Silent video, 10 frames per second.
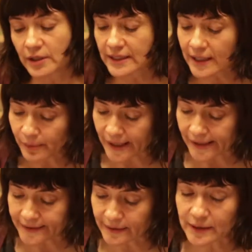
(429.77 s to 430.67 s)

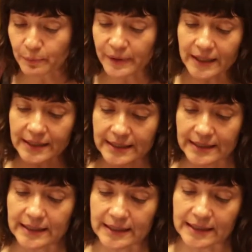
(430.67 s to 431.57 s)
Sebald depicts
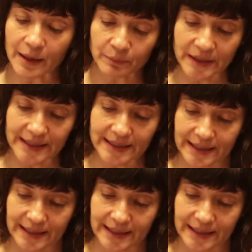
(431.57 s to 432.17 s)
this numbness